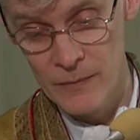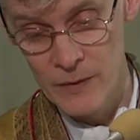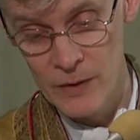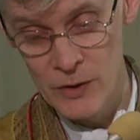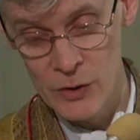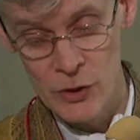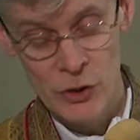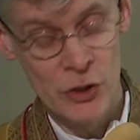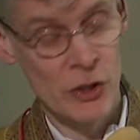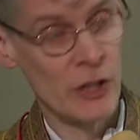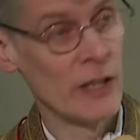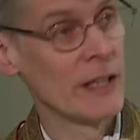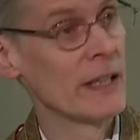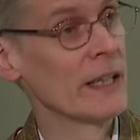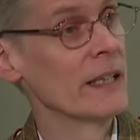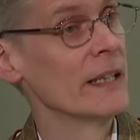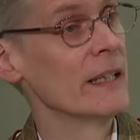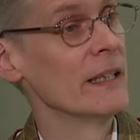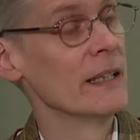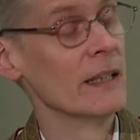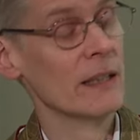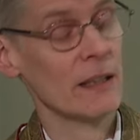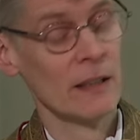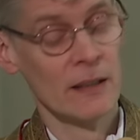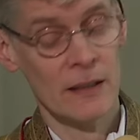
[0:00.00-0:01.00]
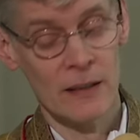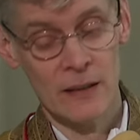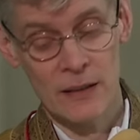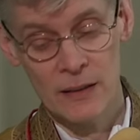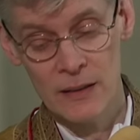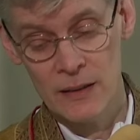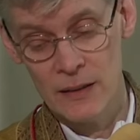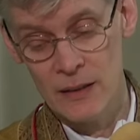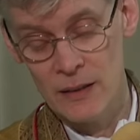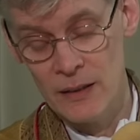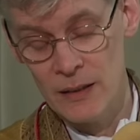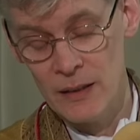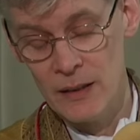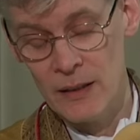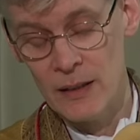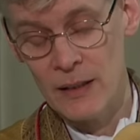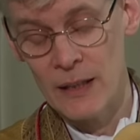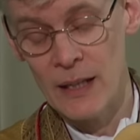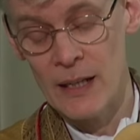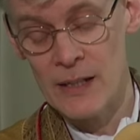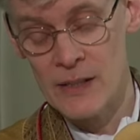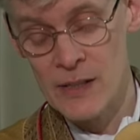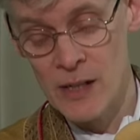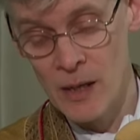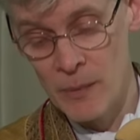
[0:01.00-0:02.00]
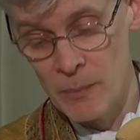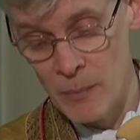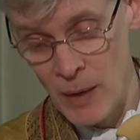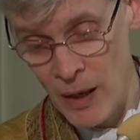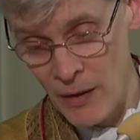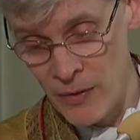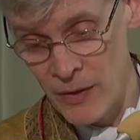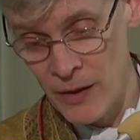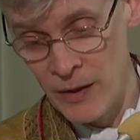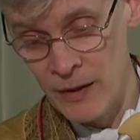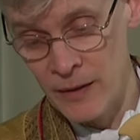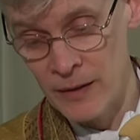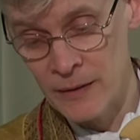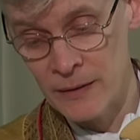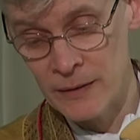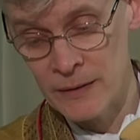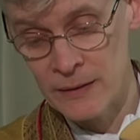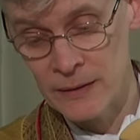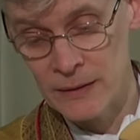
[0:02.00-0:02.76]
She, as our mother,